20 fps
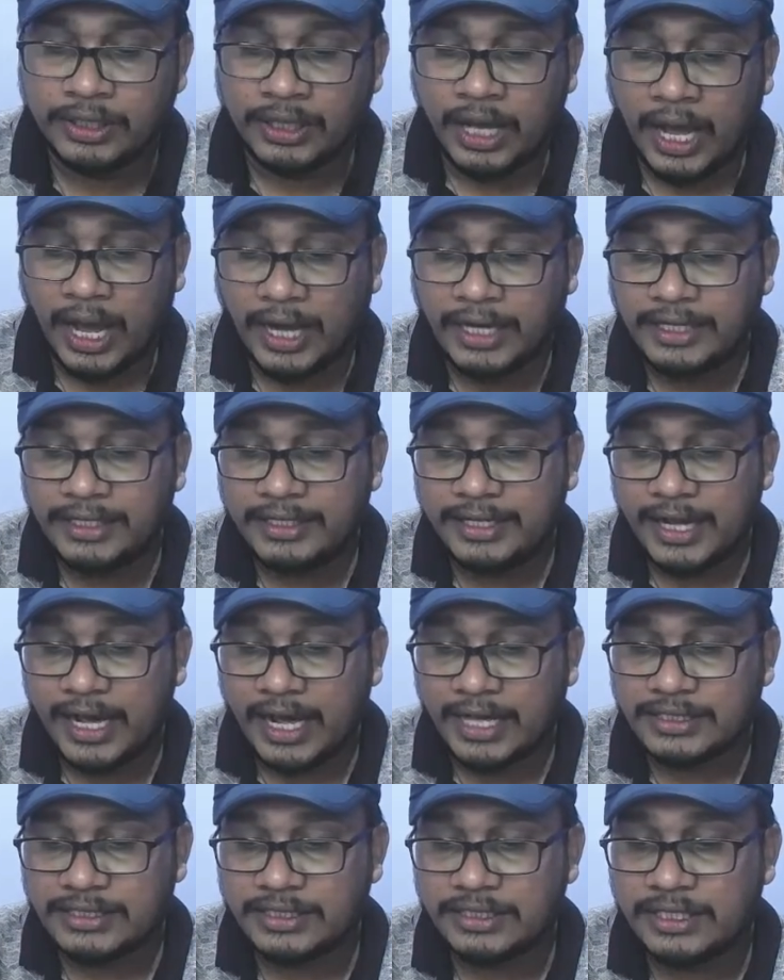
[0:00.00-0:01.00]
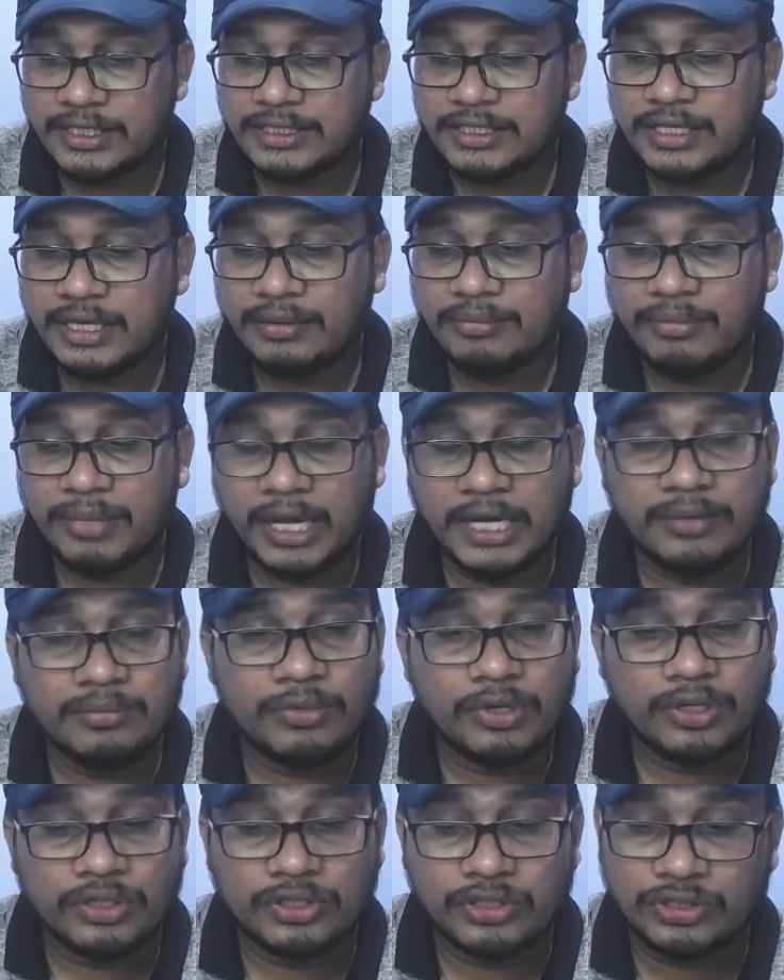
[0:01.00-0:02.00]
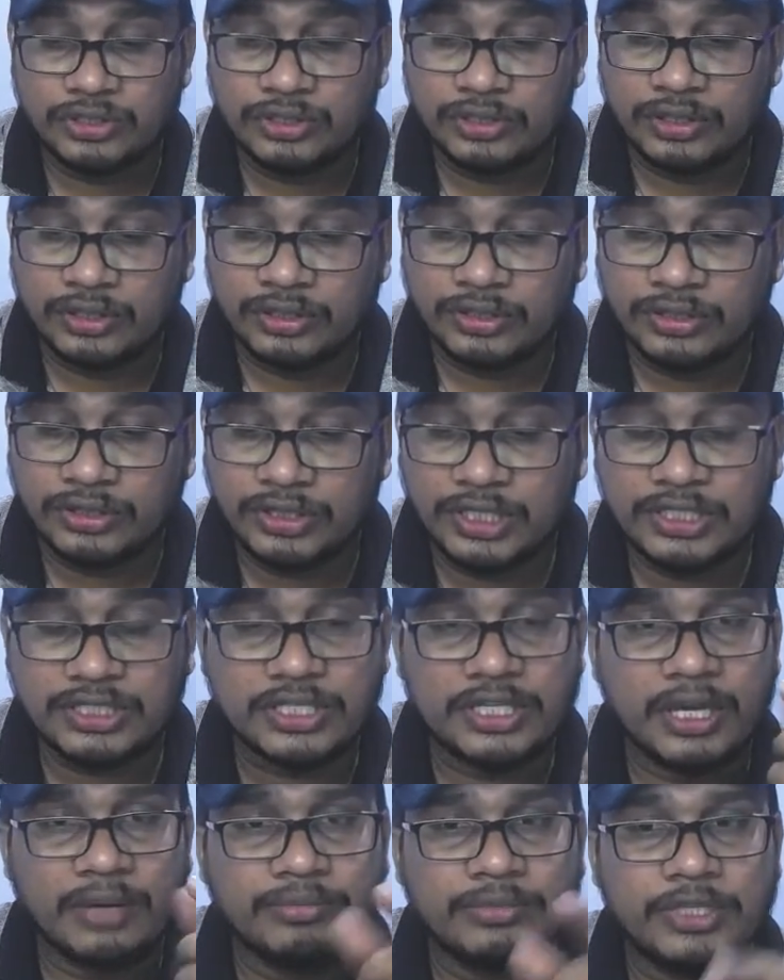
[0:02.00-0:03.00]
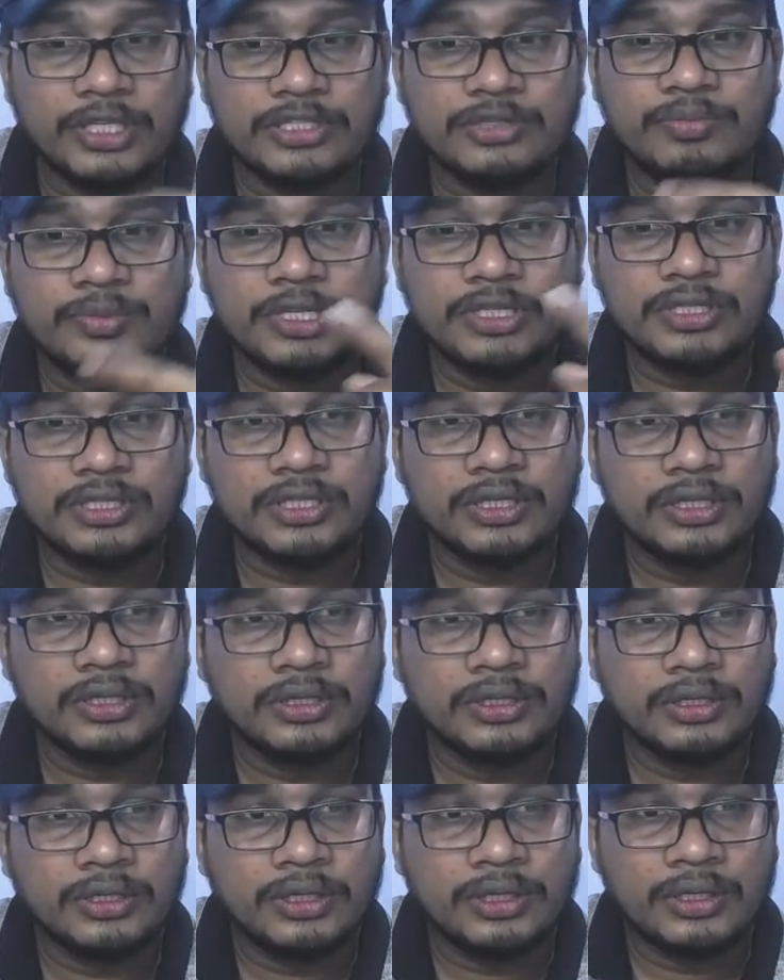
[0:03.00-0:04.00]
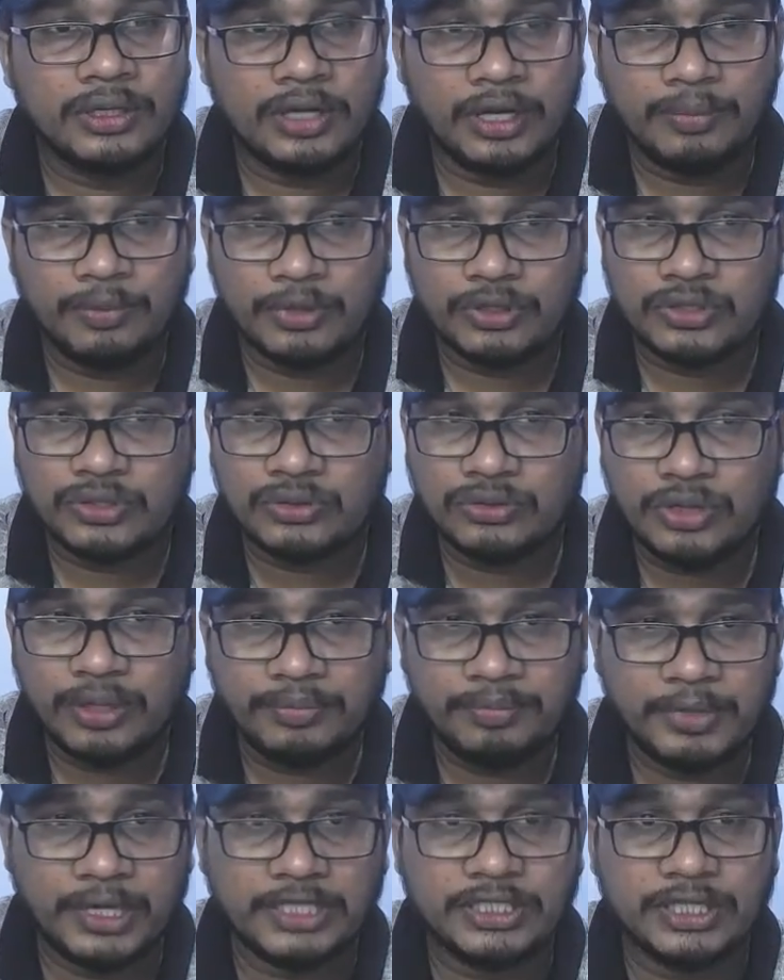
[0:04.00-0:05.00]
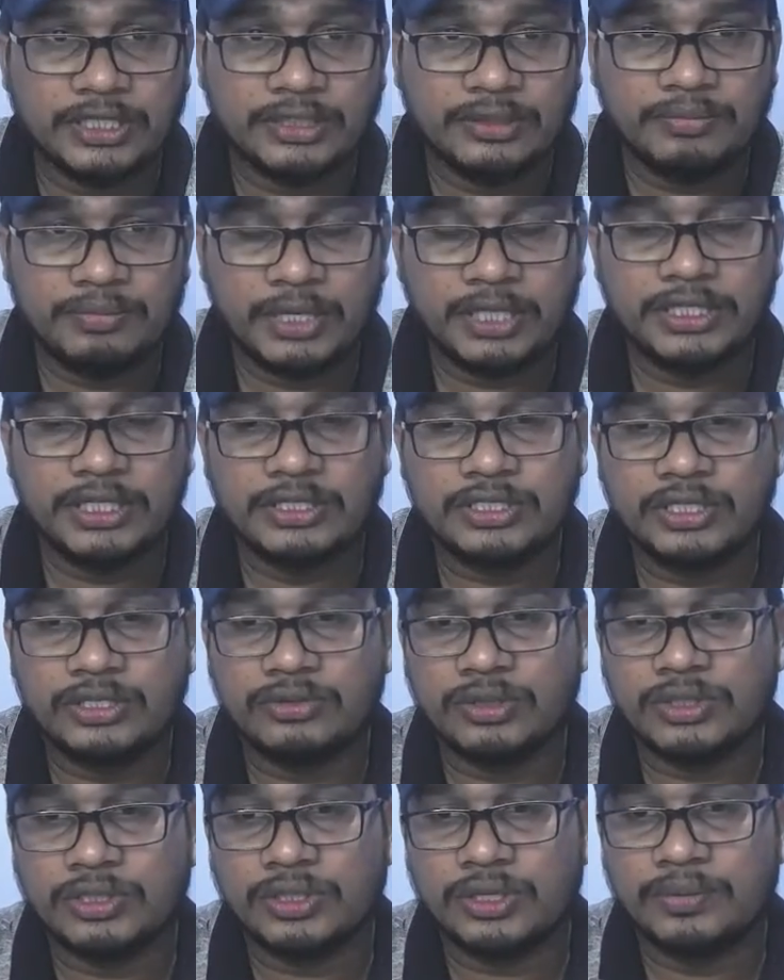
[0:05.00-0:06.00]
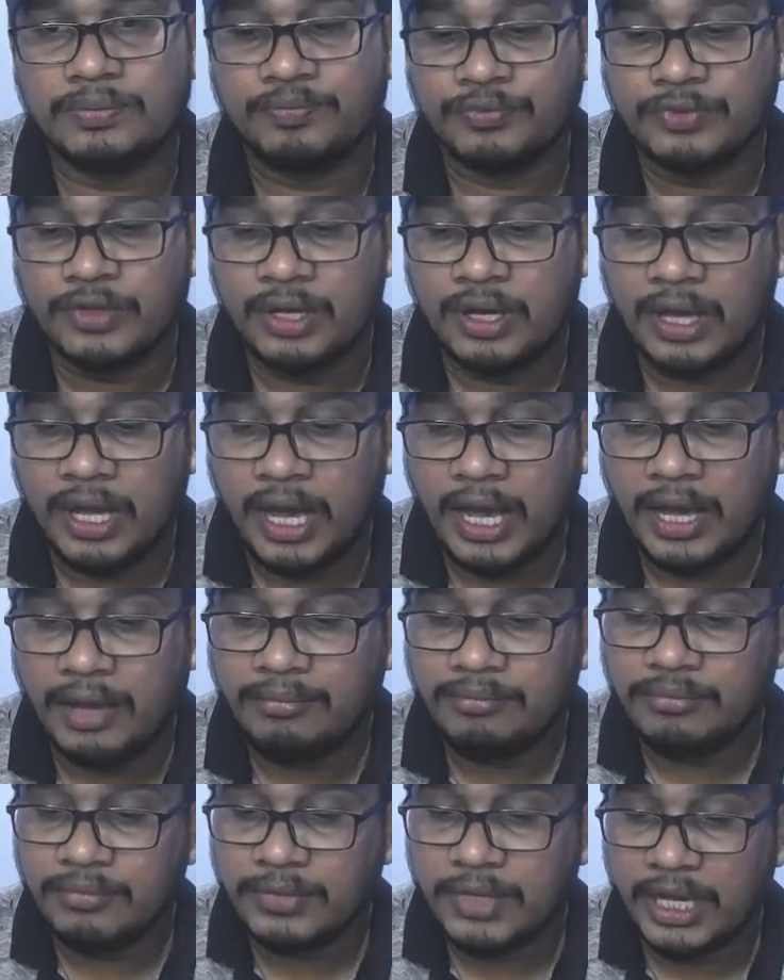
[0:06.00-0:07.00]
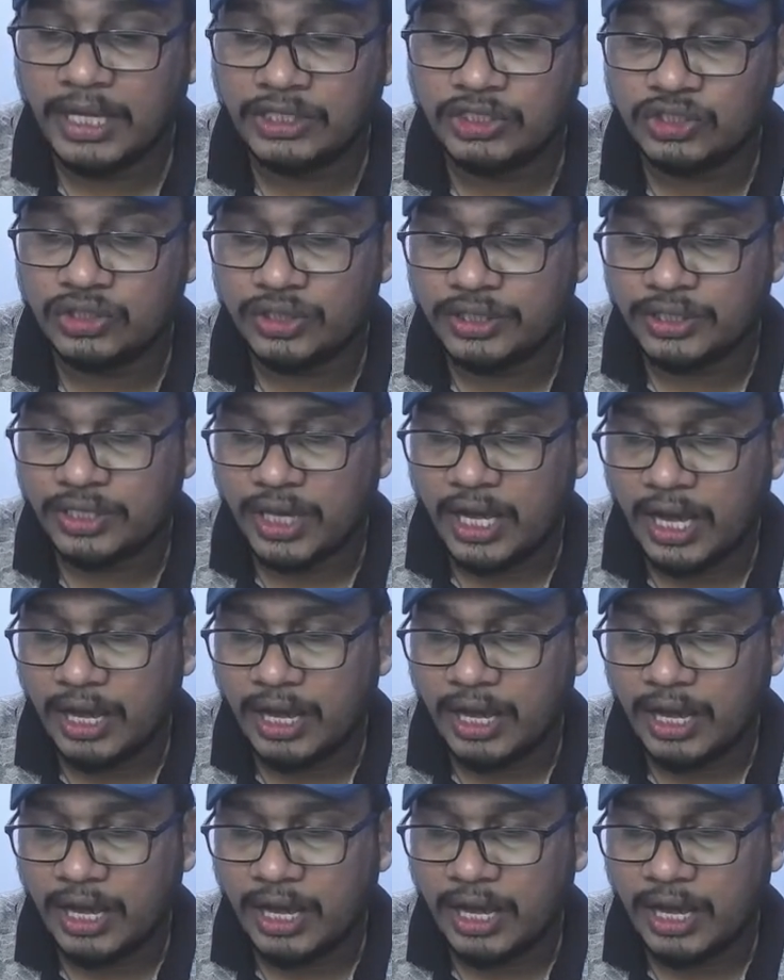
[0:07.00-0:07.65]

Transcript: I dash this game very much. This means refers to the present situation. I am enjoying.